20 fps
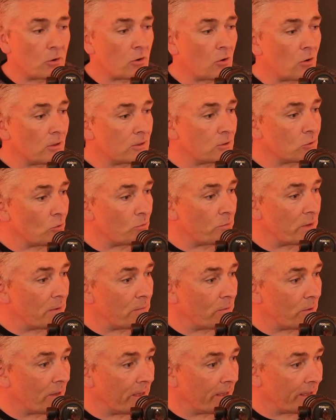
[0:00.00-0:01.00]
But also
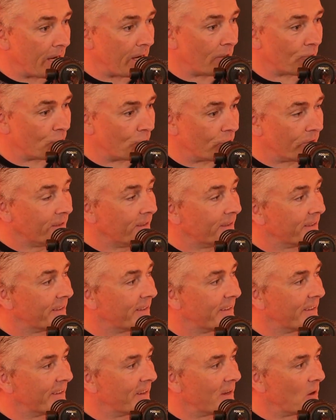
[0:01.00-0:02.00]
people like Catherine,
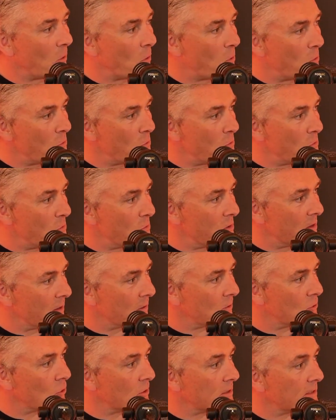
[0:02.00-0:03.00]
who
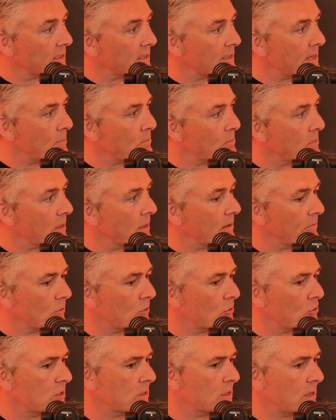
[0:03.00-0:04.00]
just accept me, even
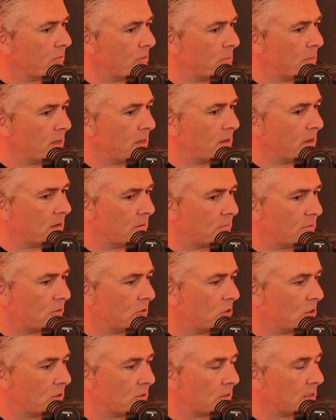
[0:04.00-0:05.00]
though she's never been there, but
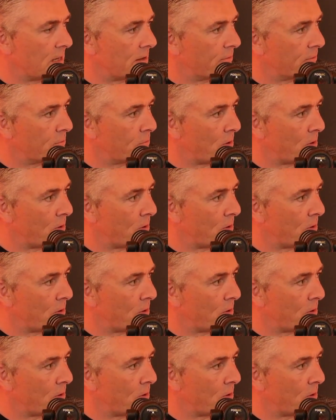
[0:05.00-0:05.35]
she doesn't have a